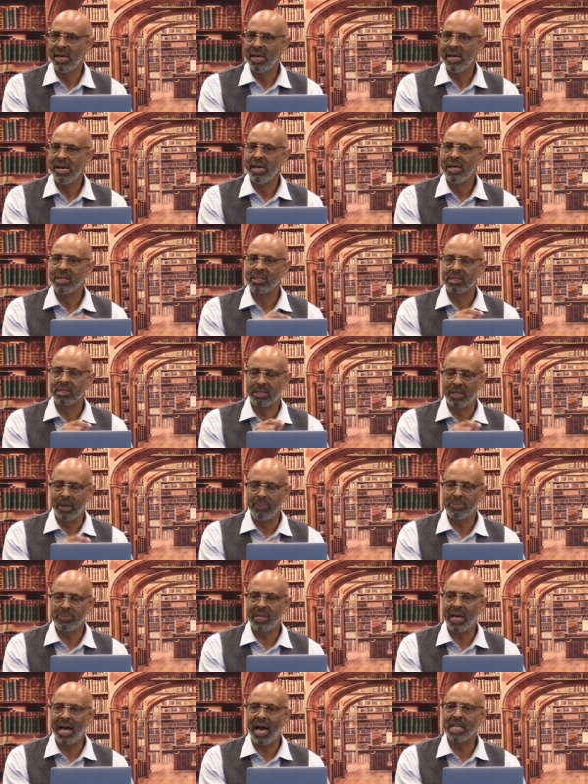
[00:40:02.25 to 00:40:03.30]

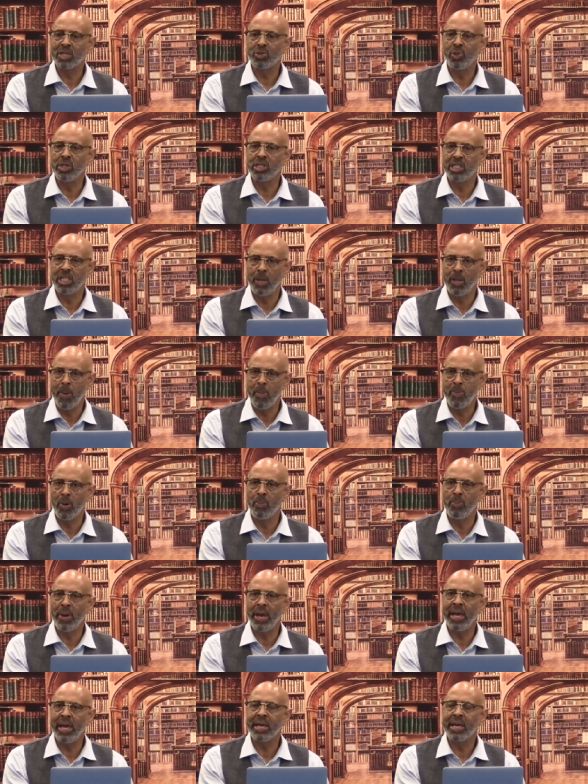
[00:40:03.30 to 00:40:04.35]
Sometimes we see people
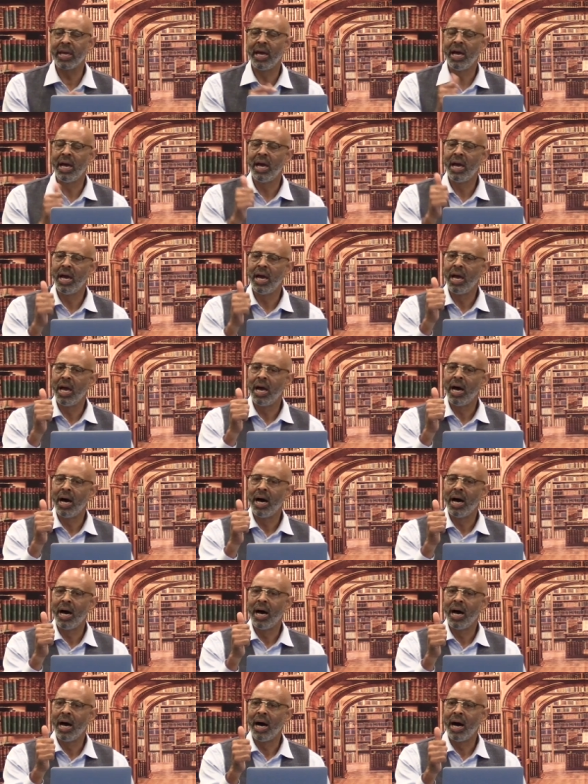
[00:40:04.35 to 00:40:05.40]
make
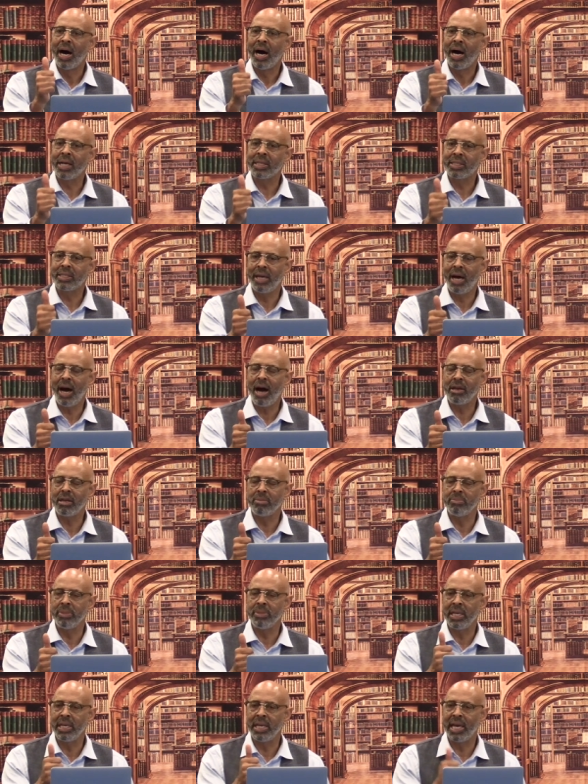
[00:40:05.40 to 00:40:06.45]
autonomy
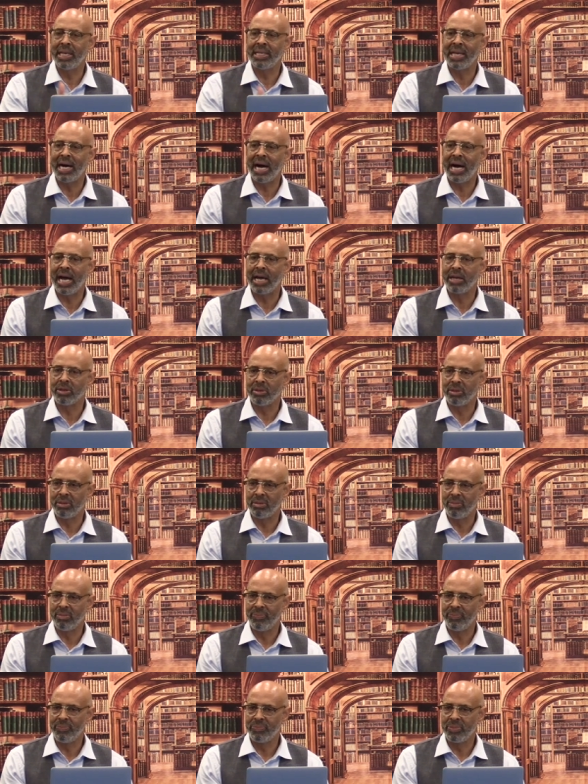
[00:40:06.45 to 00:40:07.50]
an idol,
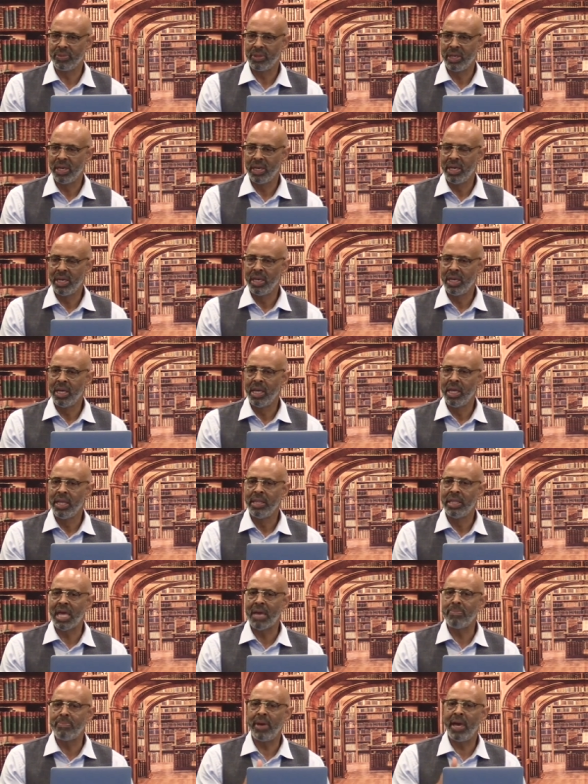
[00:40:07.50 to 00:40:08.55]
they
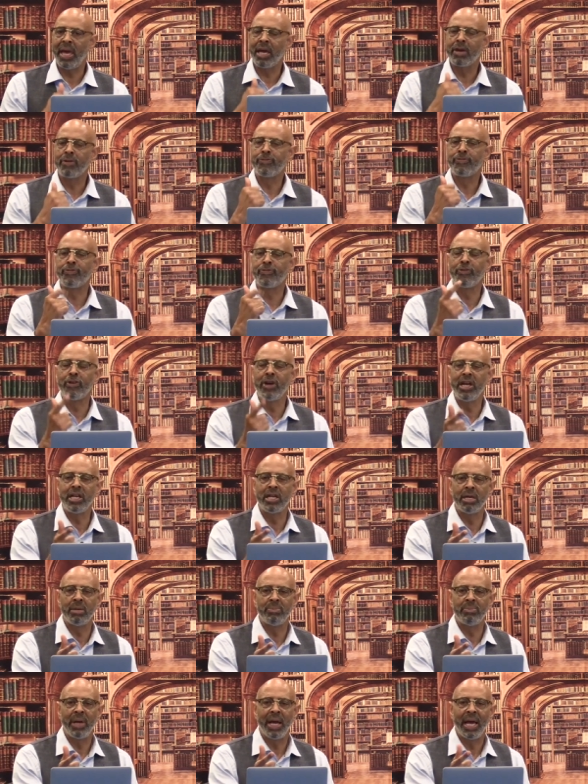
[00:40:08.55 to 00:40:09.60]
make freedom
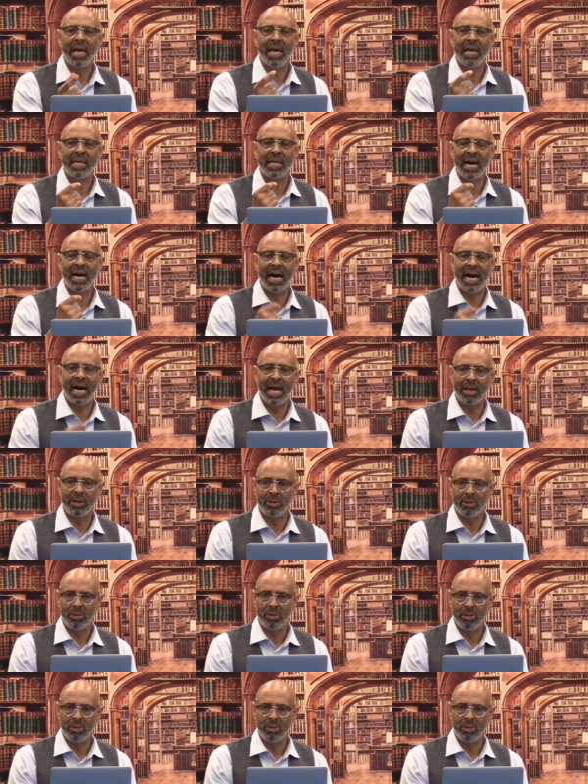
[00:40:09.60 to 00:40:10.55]
an idol,